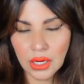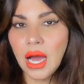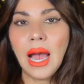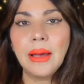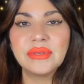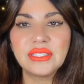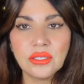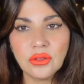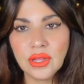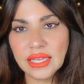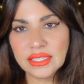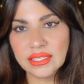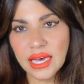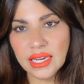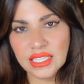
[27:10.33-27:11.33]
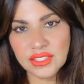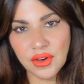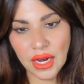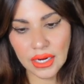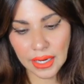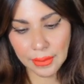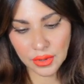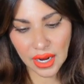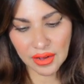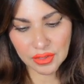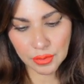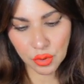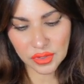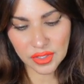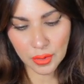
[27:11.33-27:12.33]
I'm still not satisfied. I'm gonna have
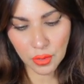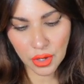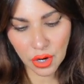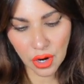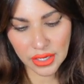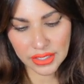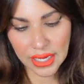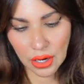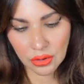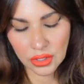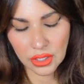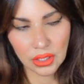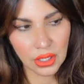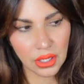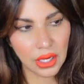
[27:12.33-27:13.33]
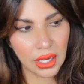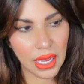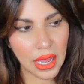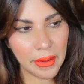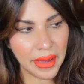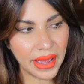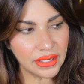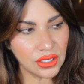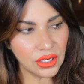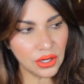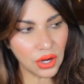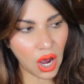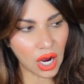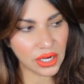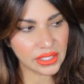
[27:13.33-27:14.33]
to pull some more cards out. Amanda
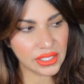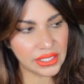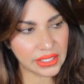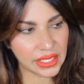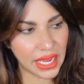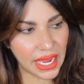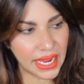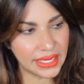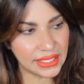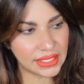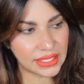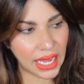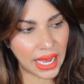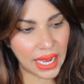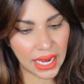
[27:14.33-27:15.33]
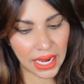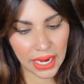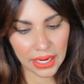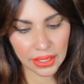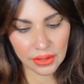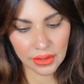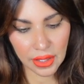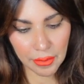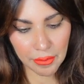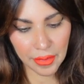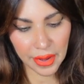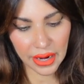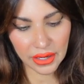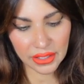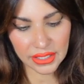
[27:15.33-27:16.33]
Knox's case and the
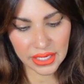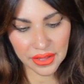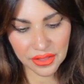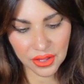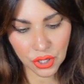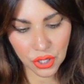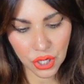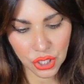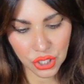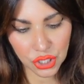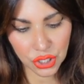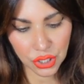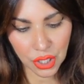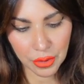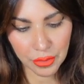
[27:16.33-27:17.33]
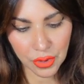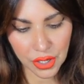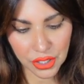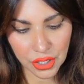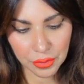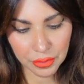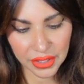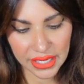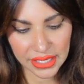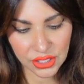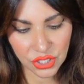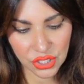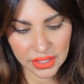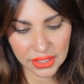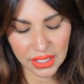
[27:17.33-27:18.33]
Meredith Kercher murder.
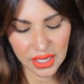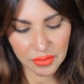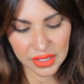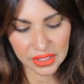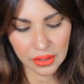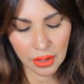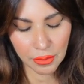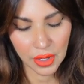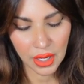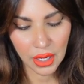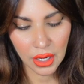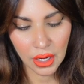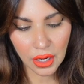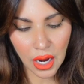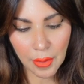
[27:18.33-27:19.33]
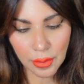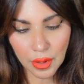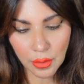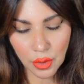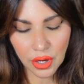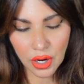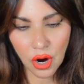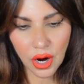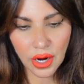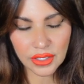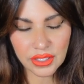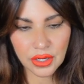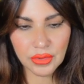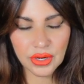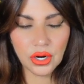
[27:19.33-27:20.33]
Please just give me some couple more
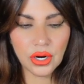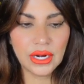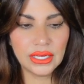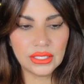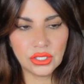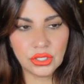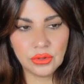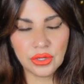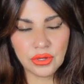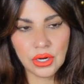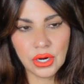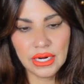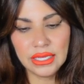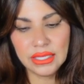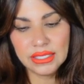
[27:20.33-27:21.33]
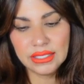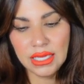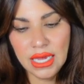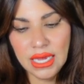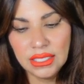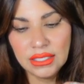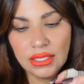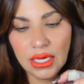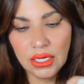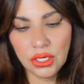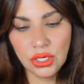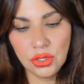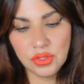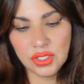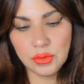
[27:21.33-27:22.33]
cards in regarding this case.
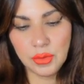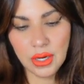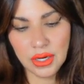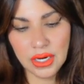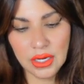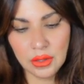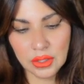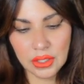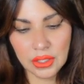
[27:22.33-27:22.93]
Thank you, Spirit.